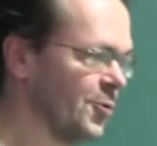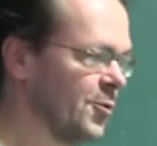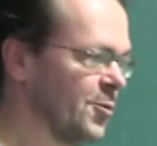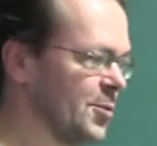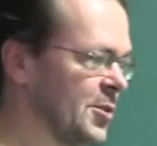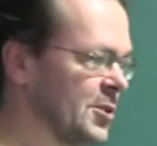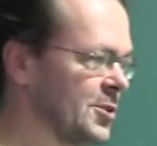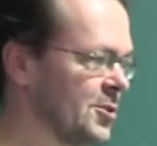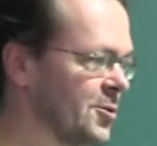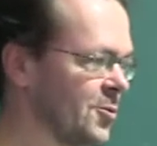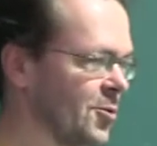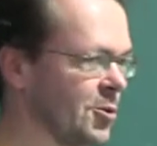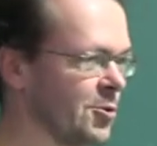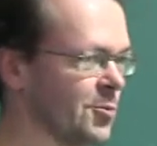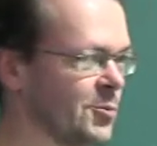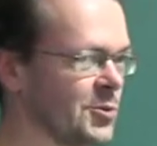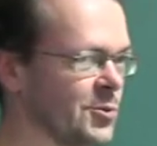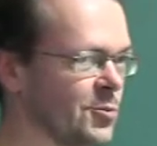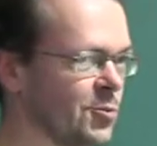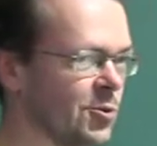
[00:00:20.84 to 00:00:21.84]
of mixed
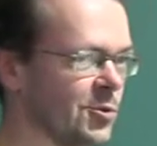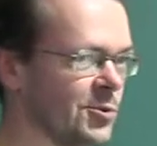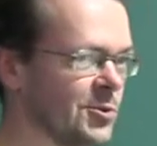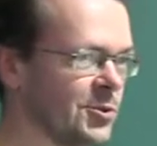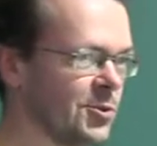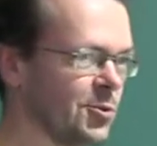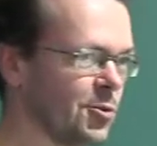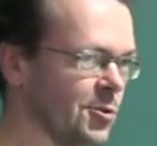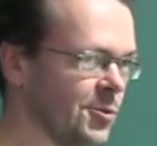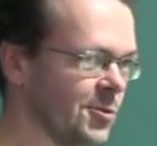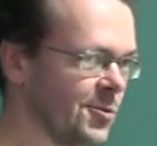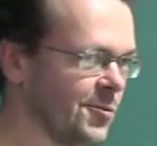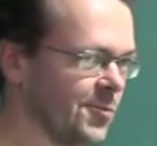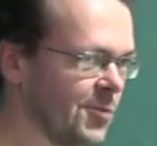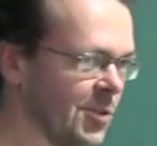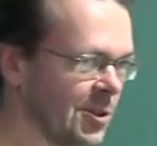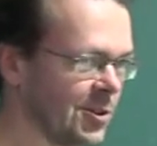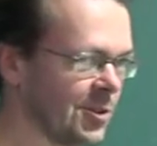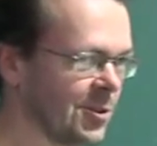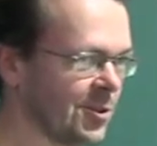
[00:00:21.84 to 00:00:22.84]
volumes was not
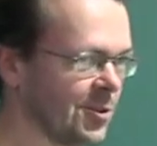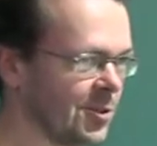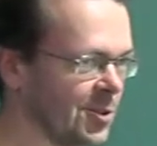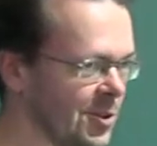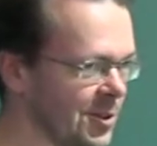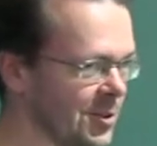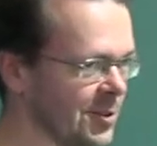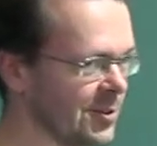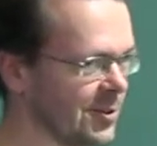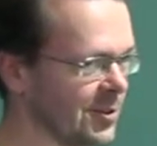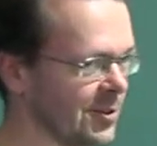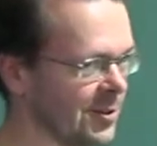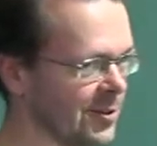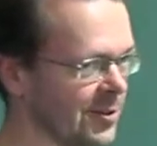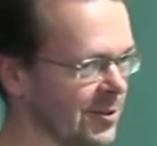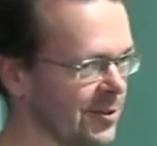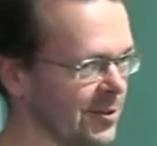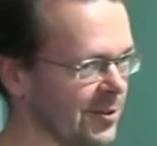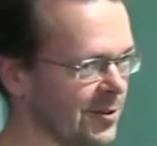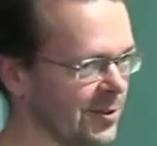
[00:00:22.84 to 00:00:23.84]
very clear
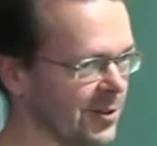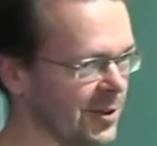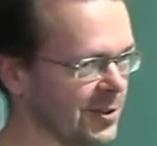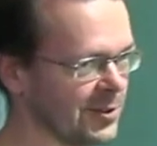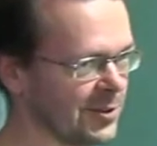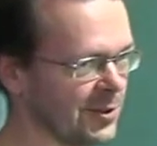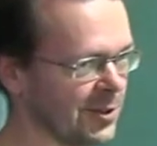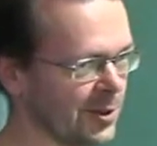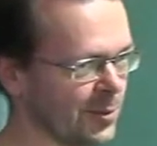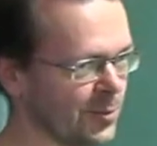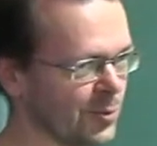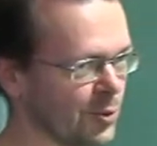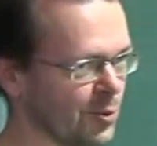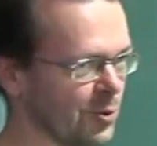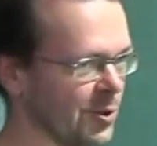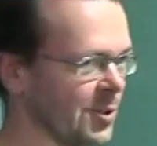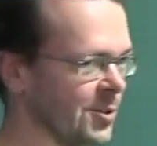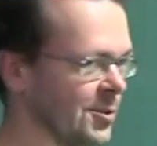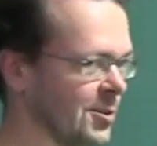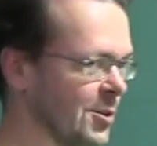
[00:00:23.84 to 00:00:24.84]
last time,
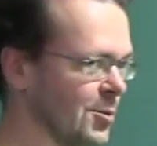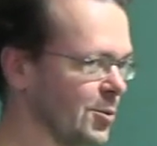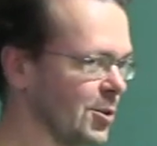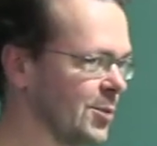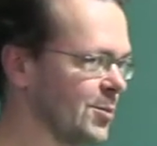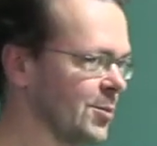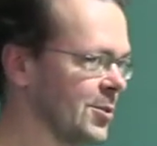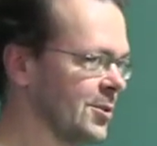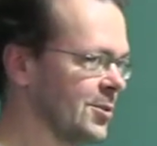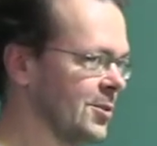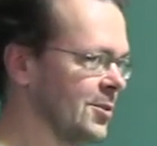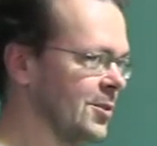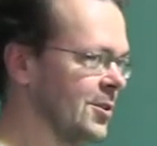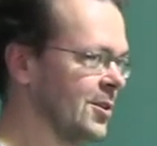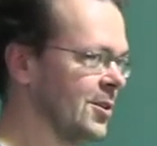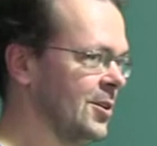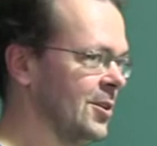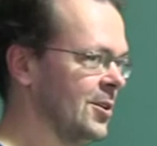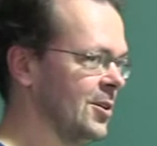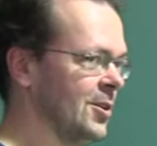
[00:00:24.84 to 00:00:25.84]
today there will be
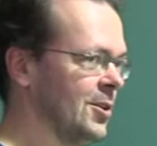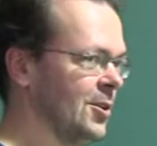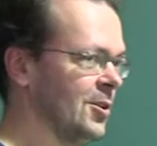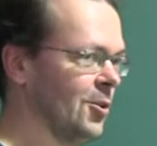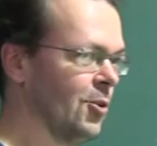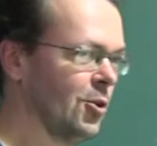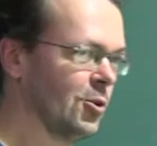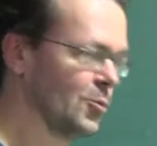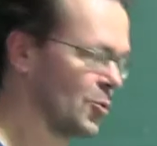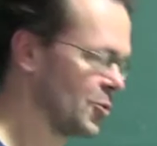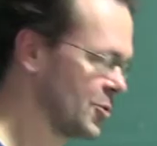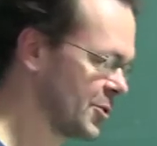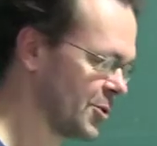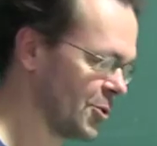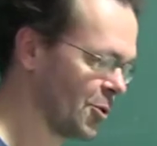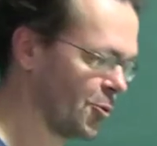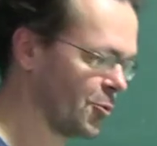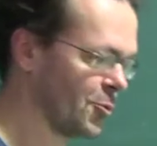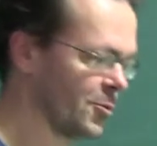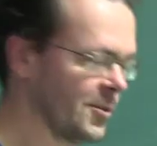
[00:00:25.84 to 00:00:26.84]
almost
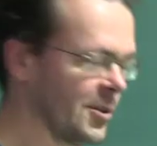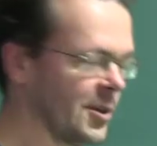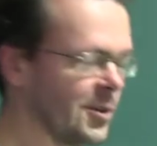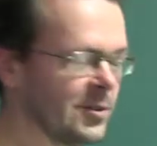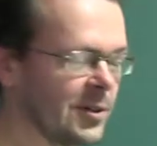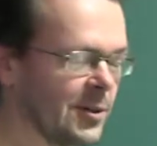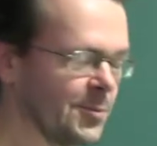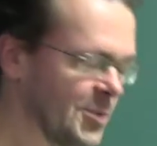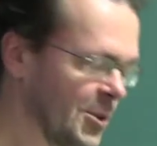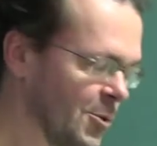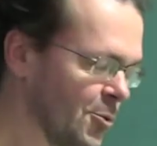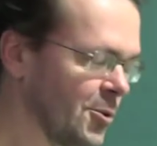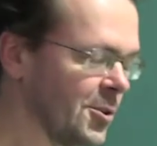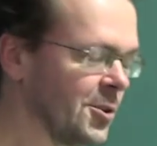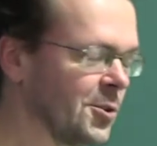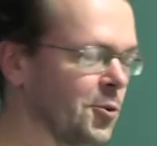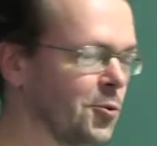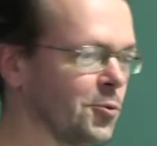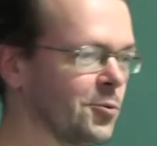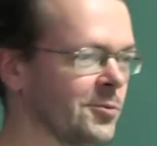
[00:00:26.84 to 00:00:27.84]

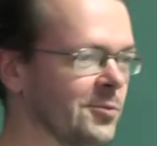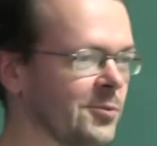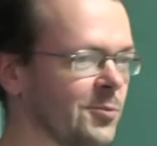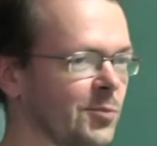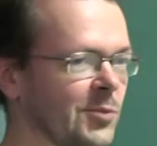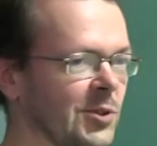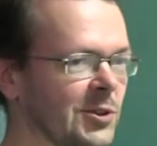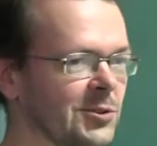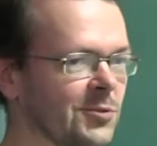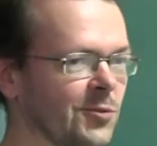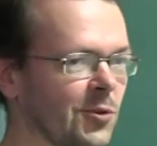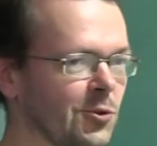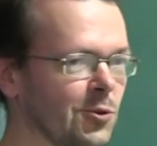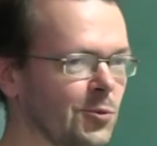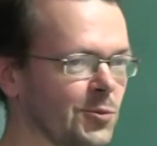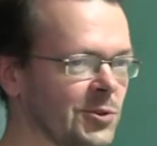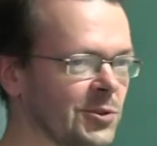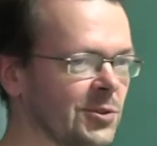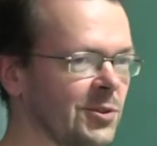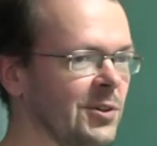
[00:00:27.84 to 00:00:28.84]
absolutely no mixed
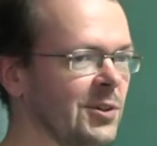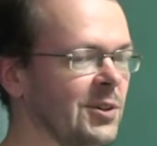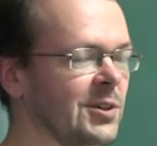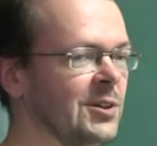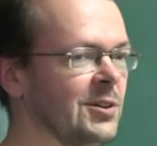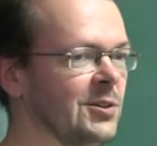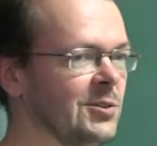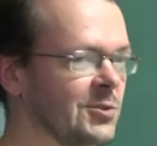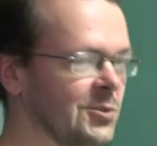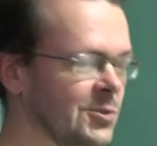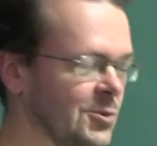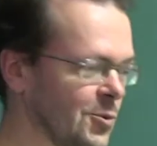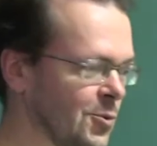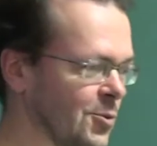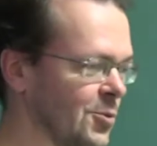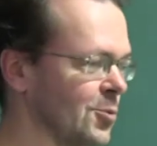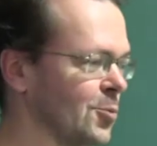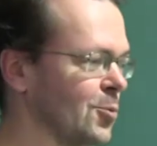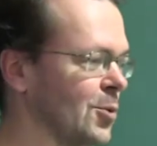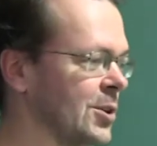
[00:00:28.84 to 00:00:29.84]
volumes, so
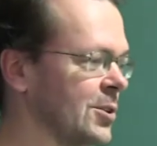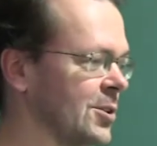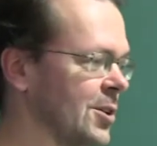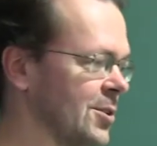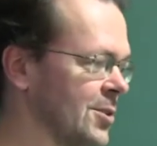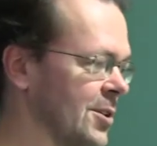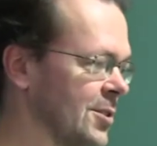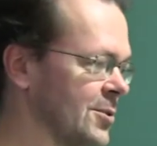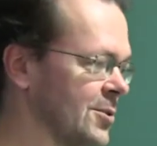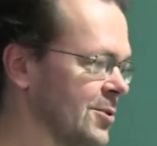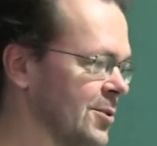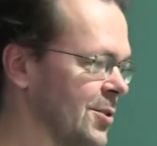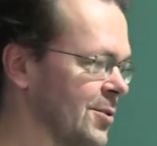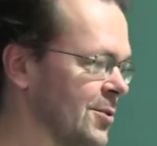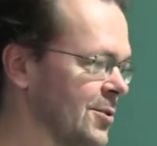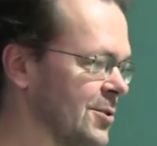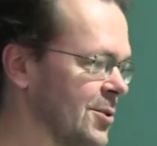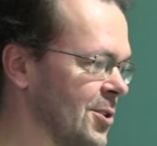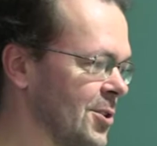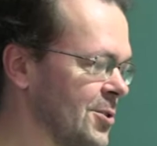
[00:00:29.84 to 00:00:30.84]
one can understand
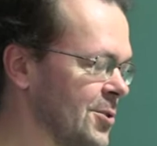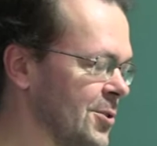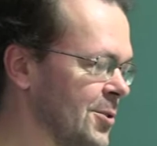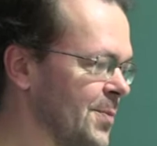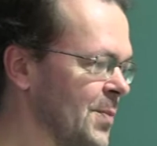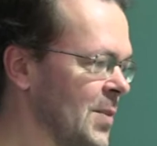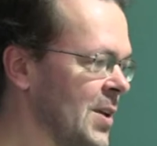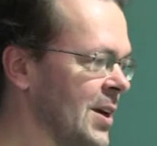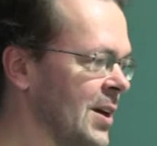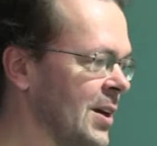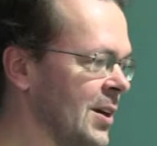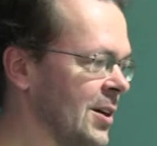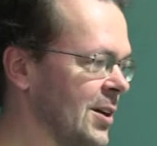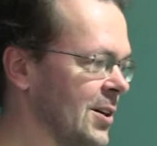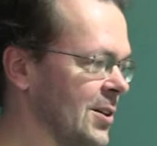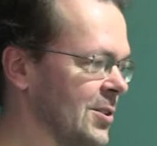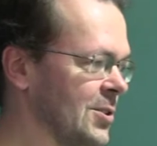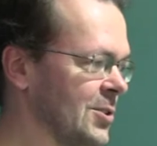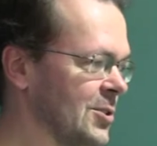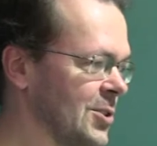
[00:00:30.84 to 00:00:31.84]
this lecture.
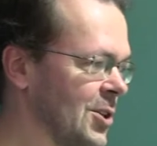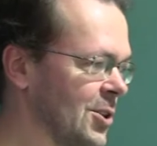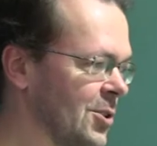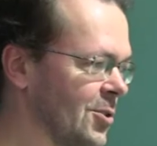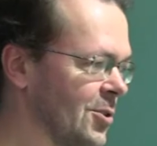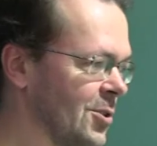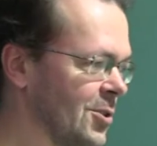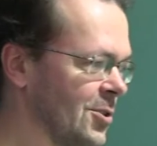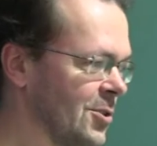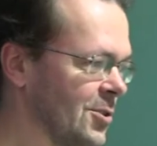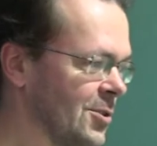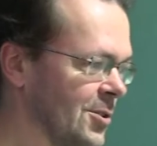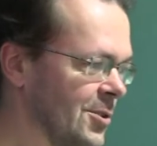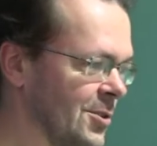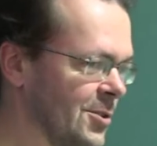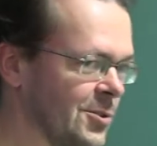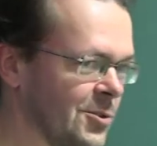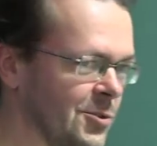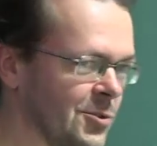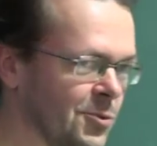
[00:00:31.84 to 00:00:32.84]
Secondly,
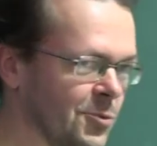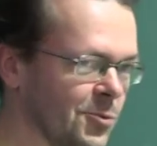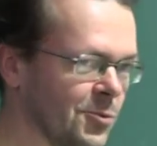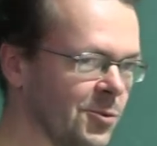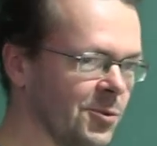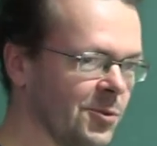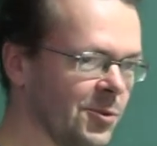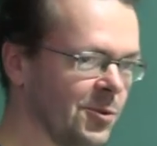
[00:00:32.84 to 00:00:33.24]
so